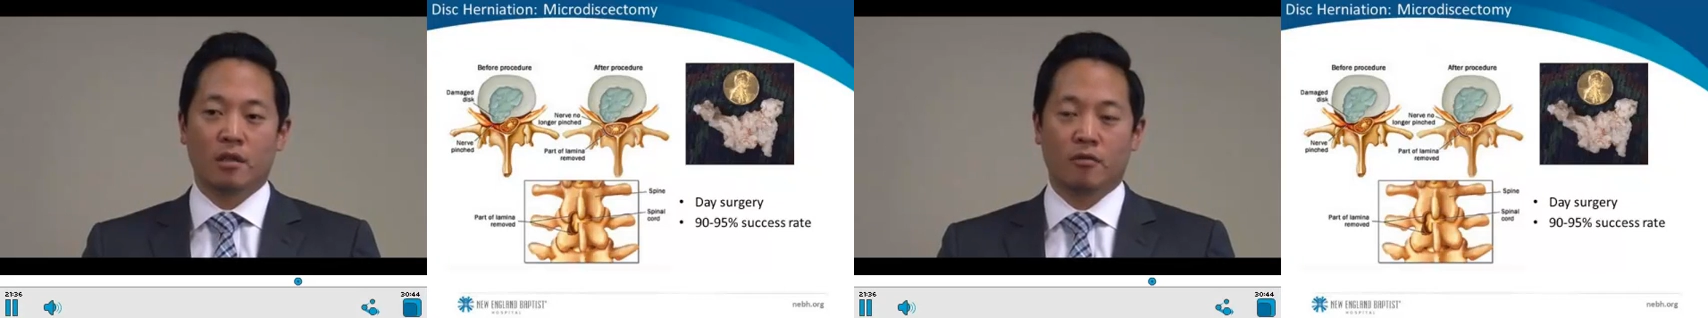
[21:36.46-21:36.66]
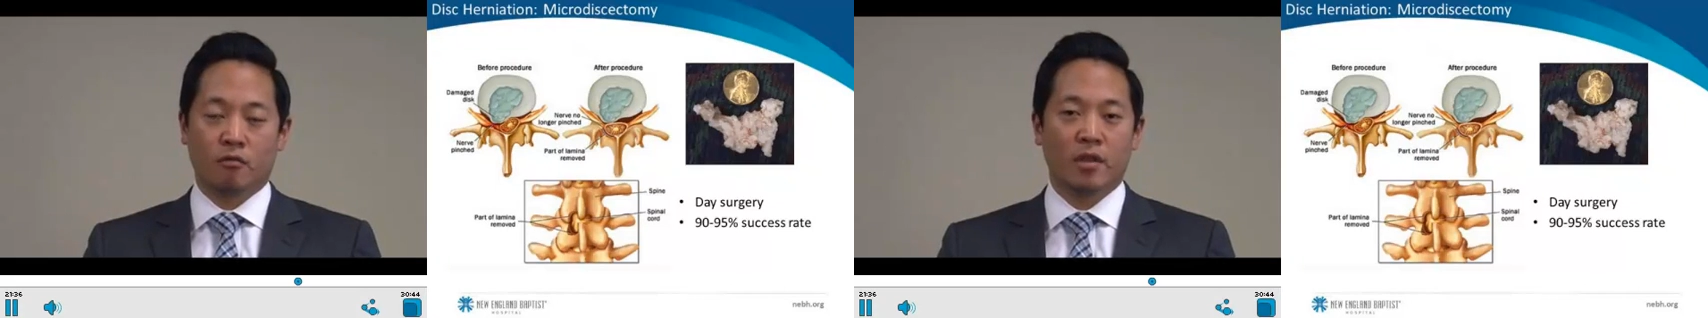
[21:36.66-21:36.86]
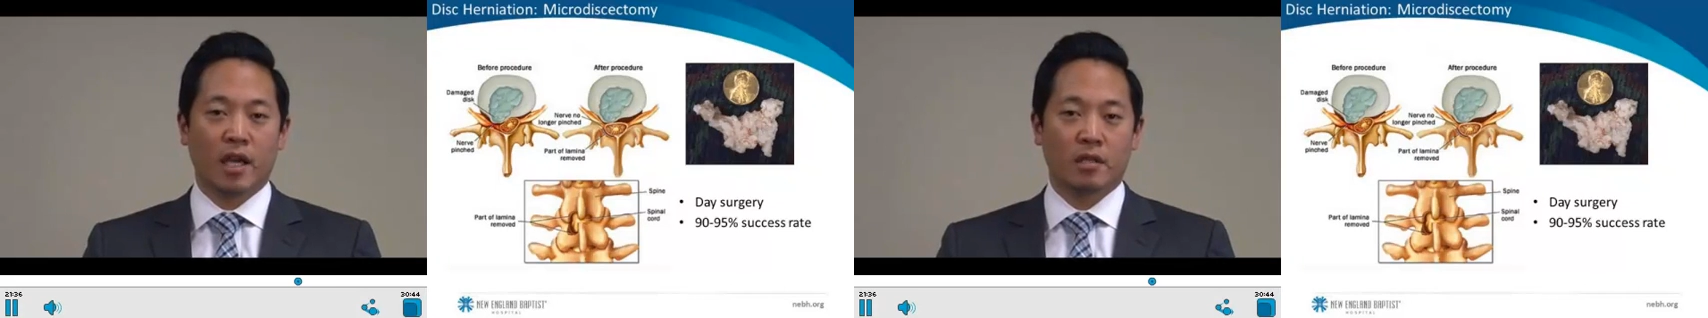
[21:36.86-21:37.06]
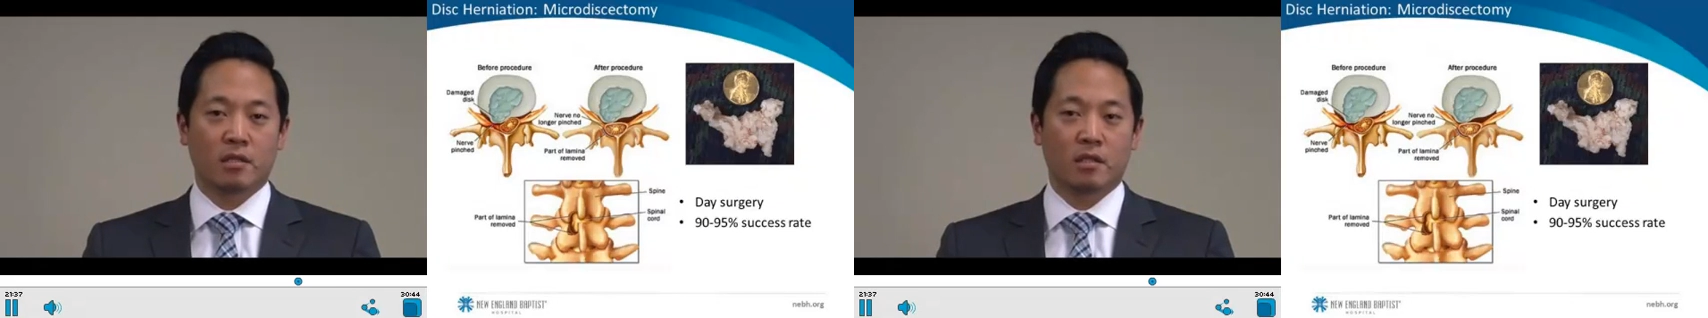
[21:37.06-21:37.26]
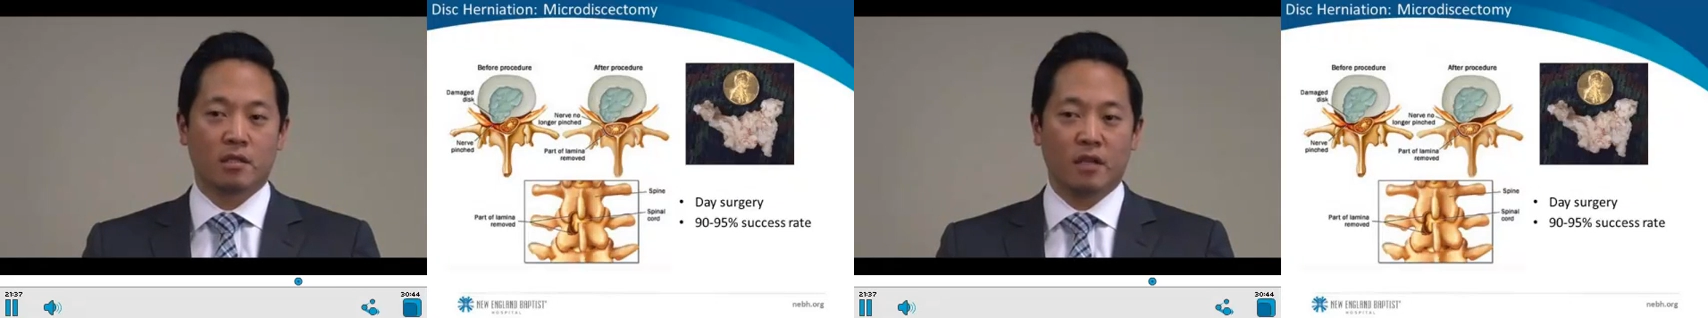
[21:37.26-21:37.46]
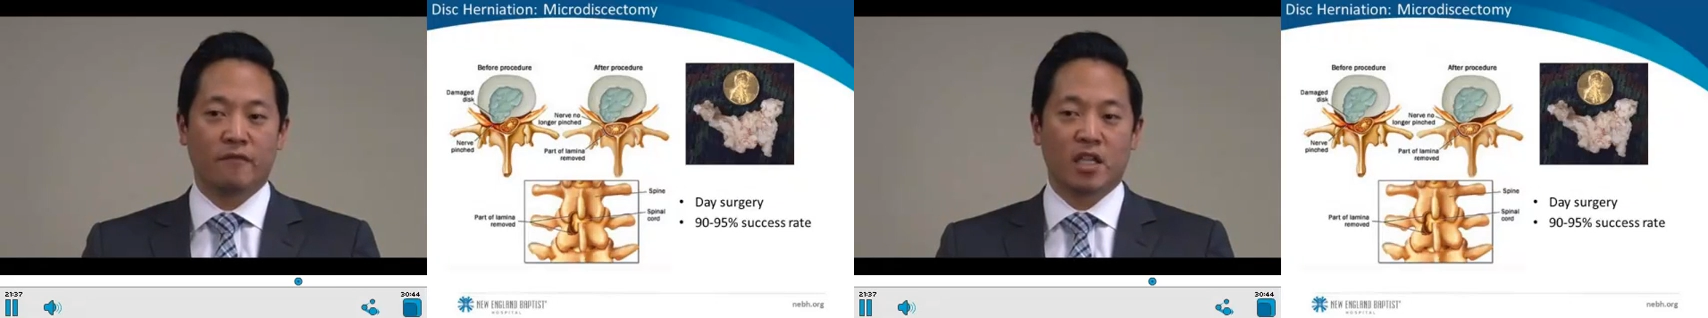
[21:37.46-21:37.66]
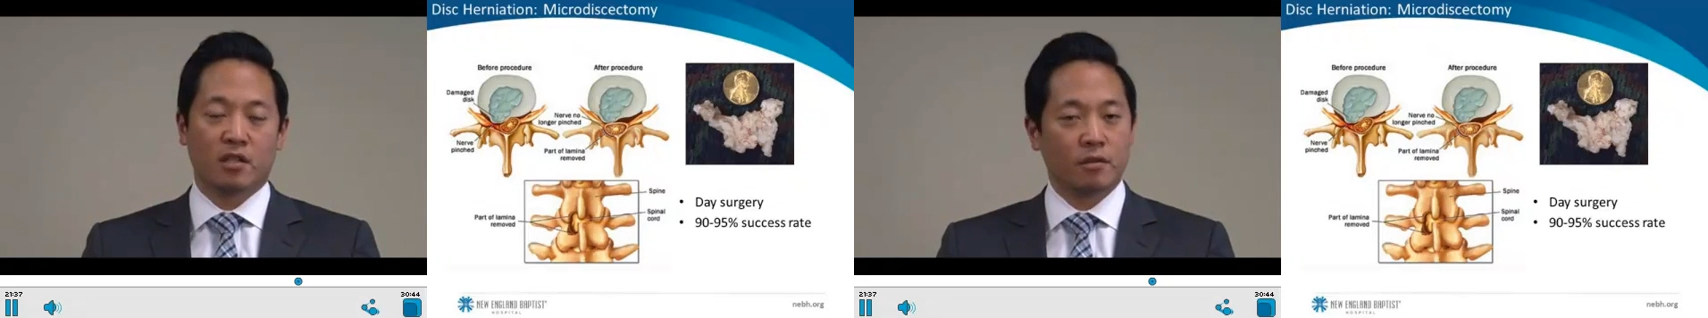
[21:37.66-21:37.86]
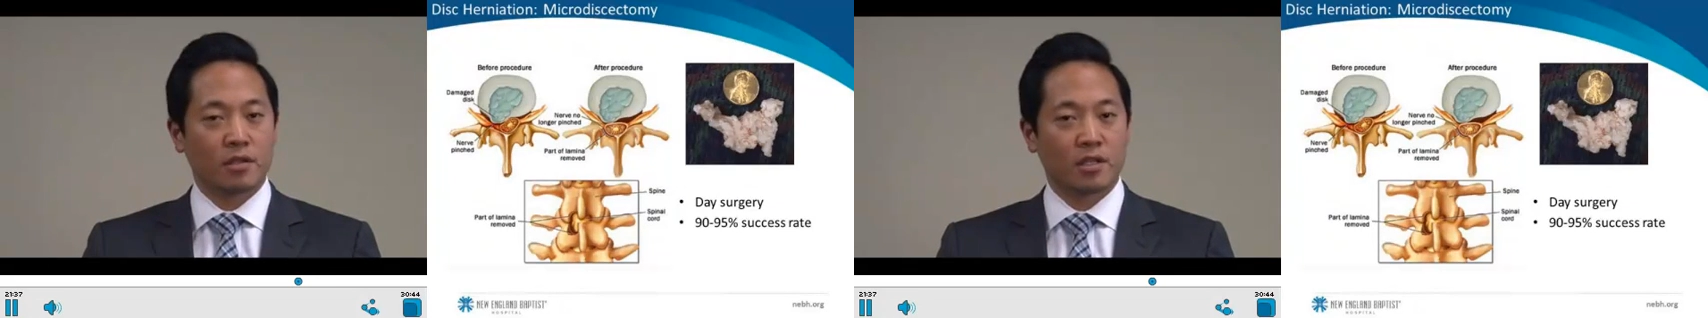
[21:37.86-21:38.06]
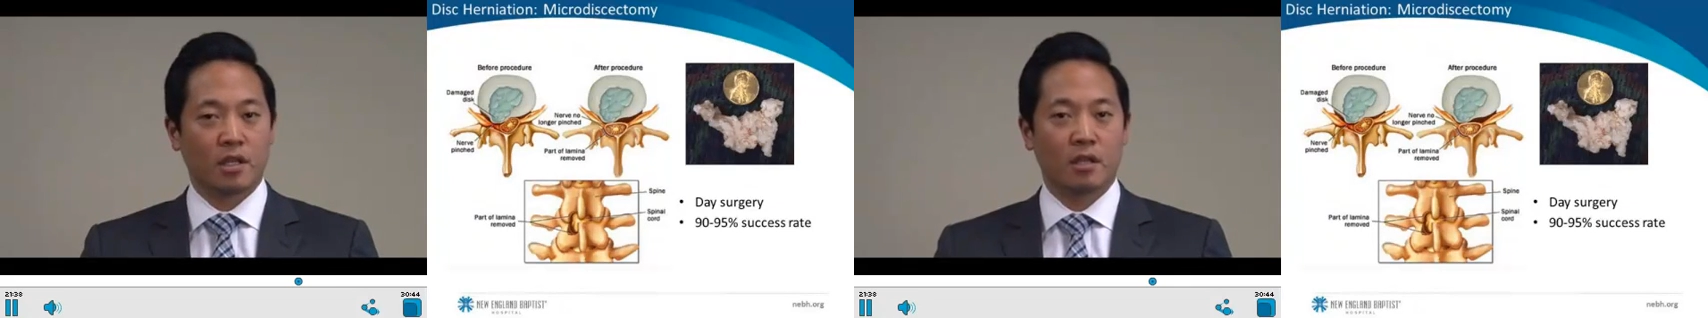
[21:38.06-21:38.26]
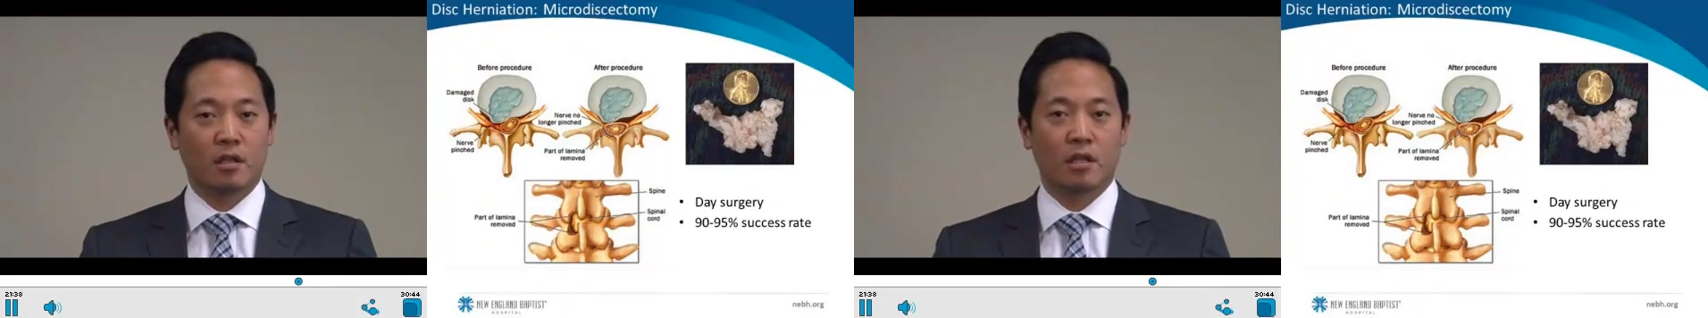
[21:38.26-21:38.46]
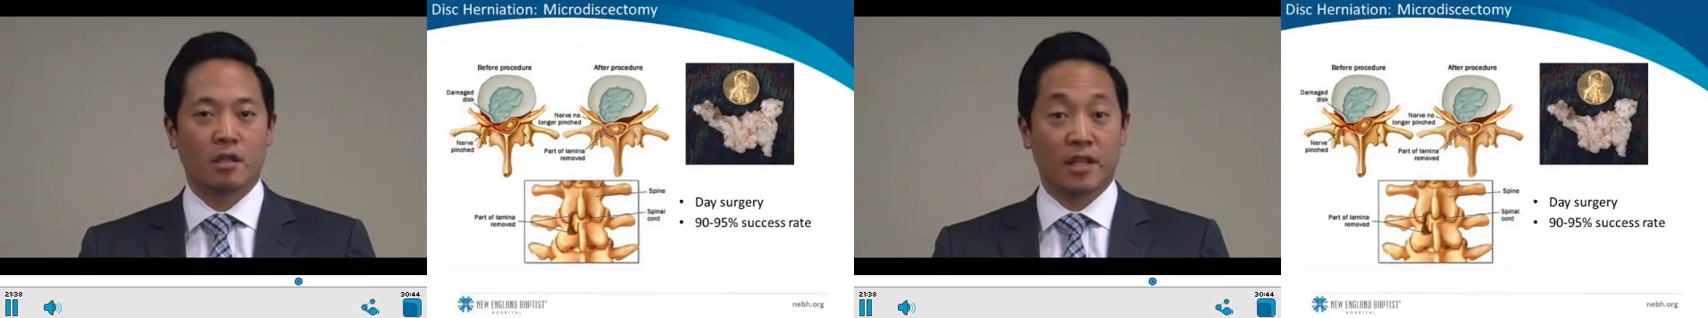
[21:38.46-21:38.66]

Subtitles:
Through that defect, you can see the